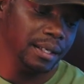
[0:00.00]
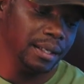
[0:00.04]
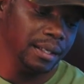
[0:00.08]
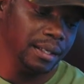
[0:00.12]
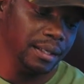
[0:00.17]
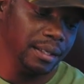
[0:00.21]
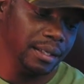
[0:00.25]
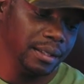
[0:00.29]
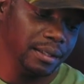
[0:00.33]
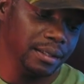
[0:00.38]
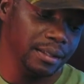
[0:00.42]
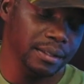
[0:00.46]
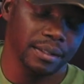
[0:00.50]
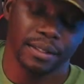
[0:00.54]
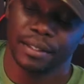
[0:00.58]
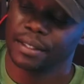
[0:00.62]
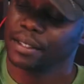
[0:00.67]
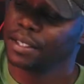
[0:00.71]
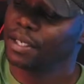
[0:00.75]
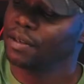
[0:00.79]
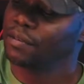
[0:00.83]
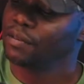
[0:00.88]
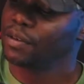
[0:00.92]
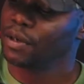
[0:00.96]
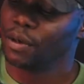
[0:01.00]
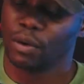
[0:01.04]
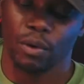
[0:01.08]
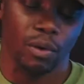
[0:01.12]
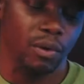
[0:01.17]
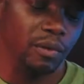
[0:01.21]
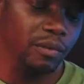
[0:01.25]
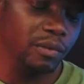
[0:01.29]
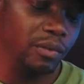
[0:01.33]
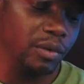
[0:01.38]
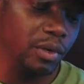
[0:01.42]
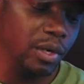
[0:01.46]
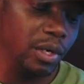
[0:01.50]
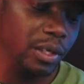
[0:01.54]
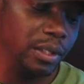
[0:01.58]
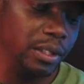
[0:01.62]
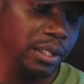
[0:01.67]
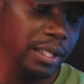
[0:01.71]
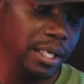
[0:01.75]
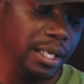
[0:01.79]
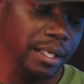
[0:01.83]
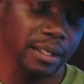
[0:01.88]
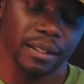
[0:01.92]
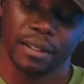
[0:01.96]
this is going to give you an overall
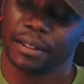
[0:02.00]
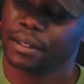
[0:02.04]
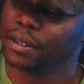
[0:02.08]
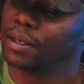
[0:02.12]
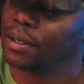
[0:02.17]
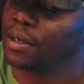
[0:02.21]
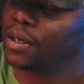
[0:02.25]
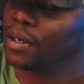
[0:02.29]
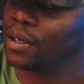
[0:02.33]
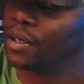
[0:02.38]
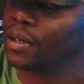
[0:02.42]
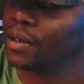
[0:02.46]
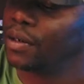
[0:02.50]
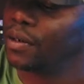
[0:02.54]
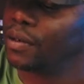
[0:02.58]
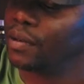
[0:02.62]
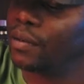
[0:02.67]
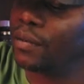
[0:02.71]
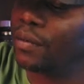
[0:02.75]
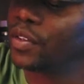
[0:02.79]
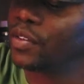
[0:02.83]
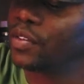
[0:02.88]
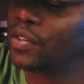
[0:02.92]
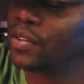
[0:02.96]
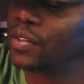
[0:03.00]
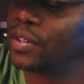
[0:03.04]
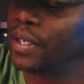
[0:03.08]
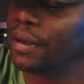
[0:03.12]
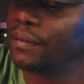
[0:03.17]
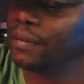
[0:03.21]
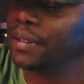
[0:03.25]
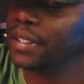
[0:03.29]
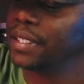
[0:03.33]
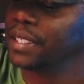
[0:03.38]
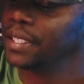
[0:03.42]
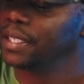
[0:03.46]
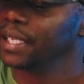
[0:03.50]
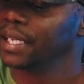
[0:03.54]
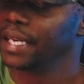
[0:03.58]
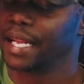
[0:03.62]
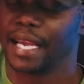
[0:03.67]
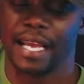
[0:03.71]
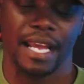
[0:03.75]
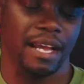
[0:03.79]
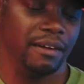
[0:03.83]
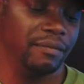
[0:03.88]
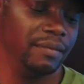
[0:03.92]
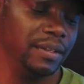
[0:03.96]
length of
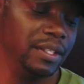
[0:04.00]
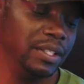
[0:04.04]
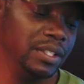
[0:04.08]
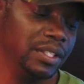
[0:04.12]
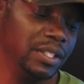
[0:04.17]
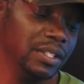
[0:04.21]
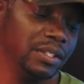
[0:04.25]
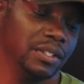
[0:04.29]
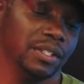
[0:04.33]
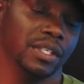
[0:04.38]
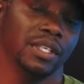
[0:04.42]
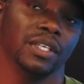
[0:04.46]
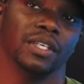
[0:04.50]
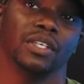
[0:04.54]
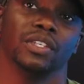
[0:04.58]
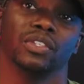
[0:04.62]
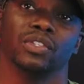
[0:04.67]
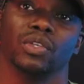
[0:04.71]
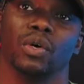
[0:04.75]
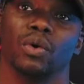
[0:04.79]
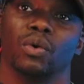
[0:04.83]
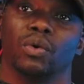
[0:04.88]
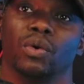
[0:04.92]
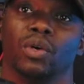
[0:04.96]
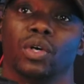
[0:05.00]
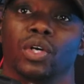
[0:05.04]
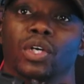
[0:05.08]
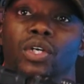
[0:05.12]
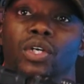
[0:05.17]
17.5 inches. So